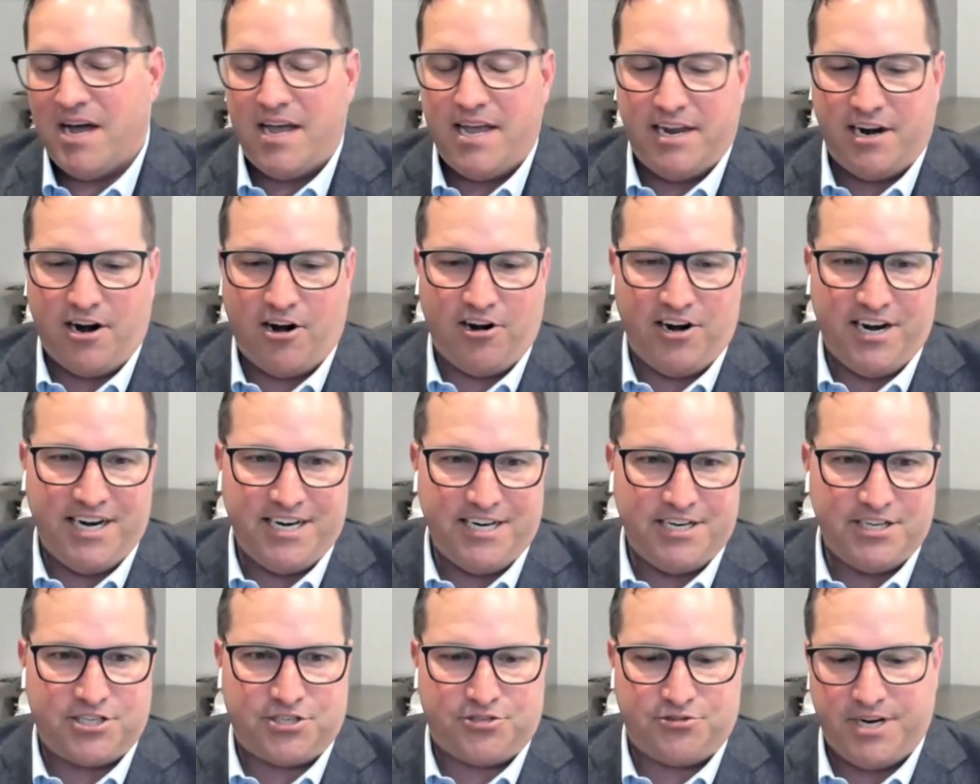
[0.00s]
in our
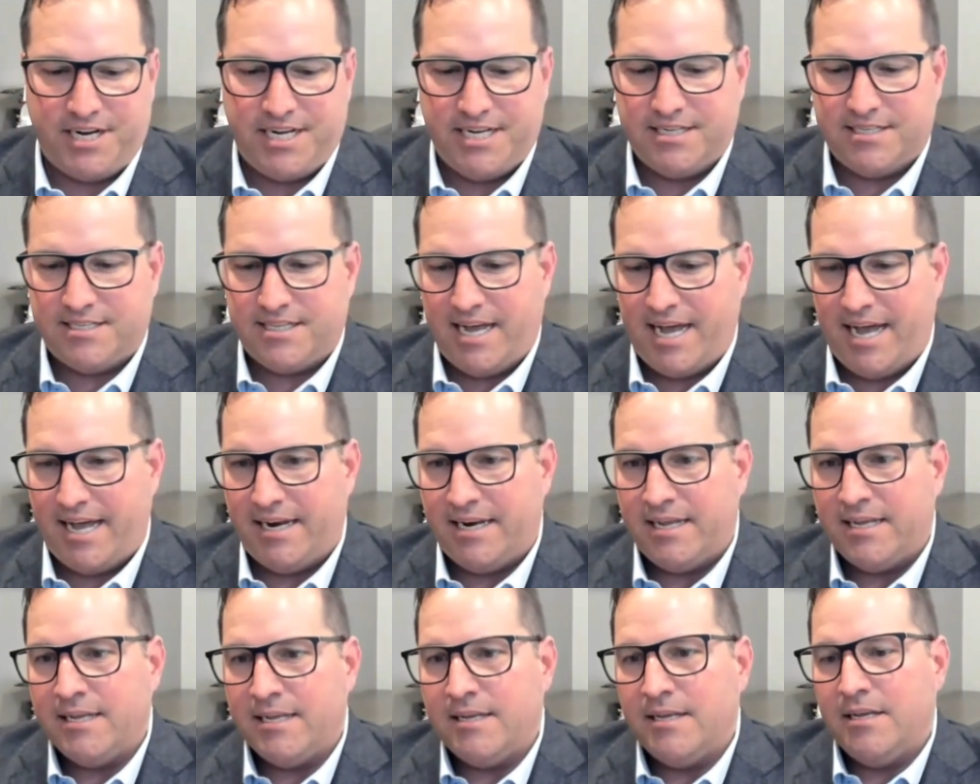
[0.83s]
industry is
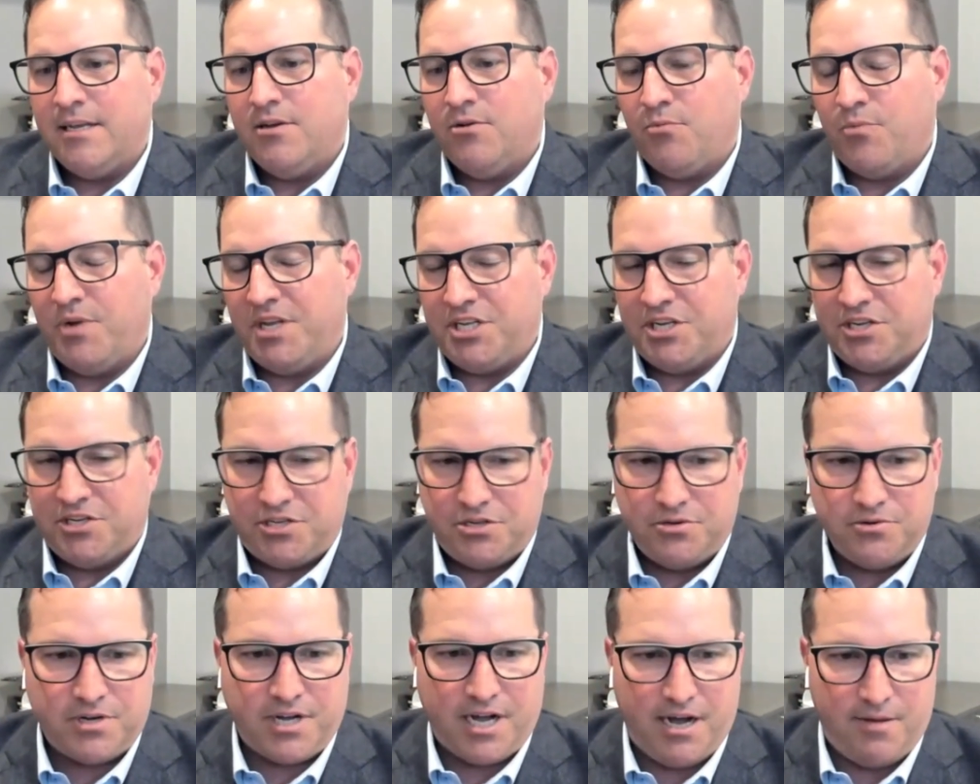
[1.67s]
that when you
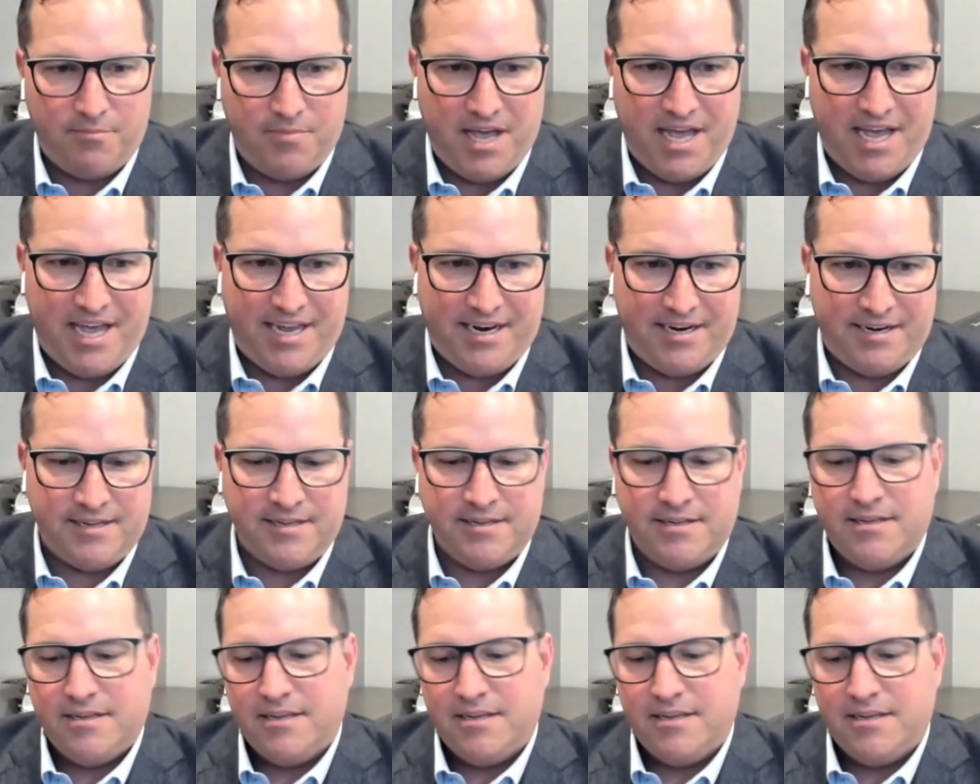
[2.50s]
do come in,